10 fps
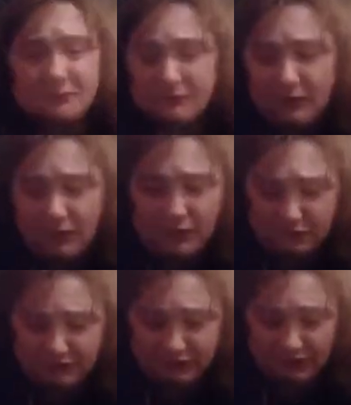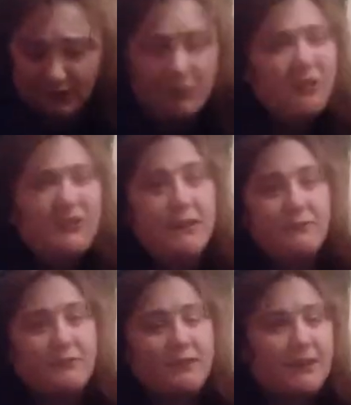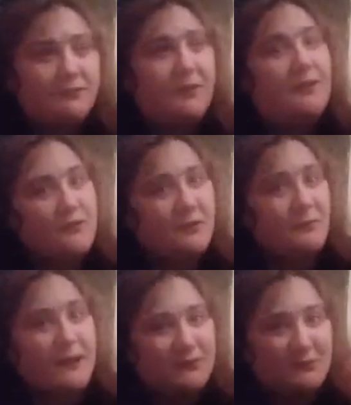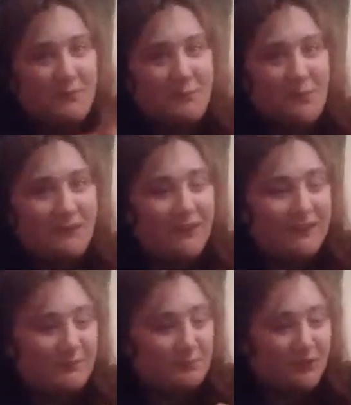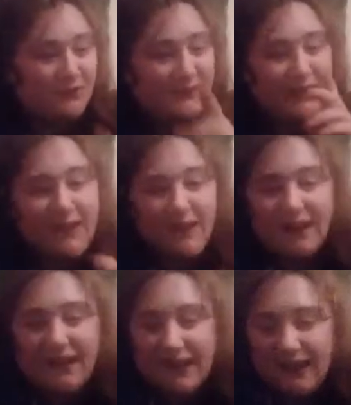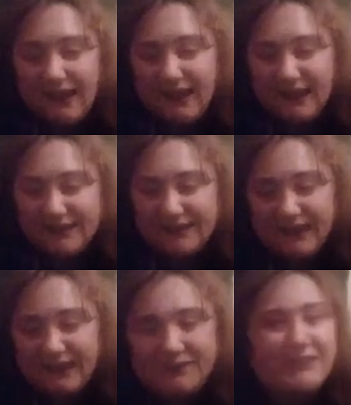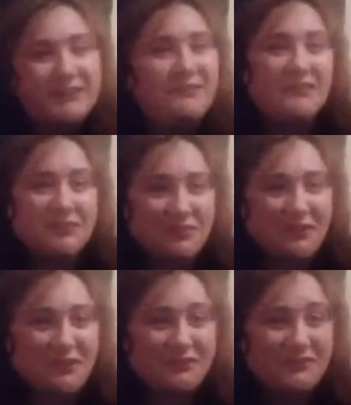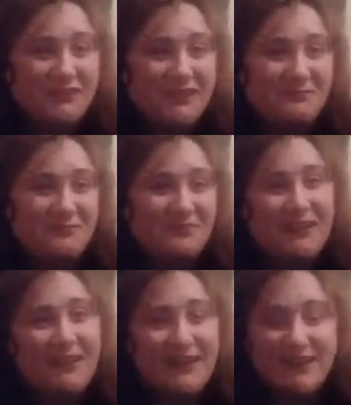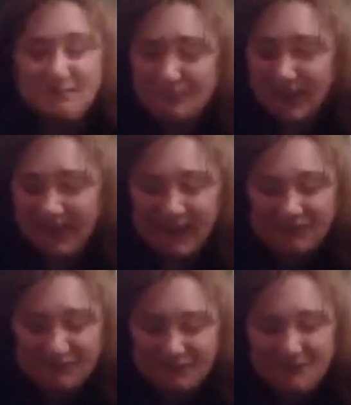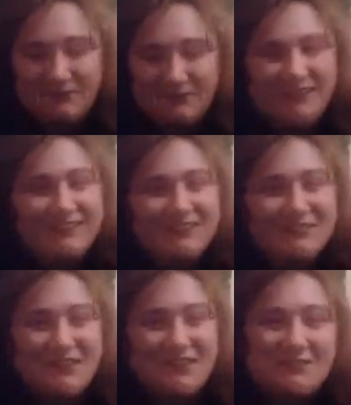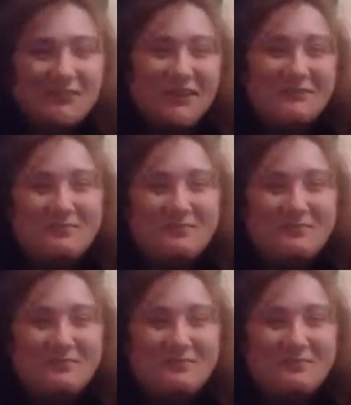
us. I'm not going to name the lads. One of them I did on my Facebook, and I'm still very good friends with him. I have to be really good friends with him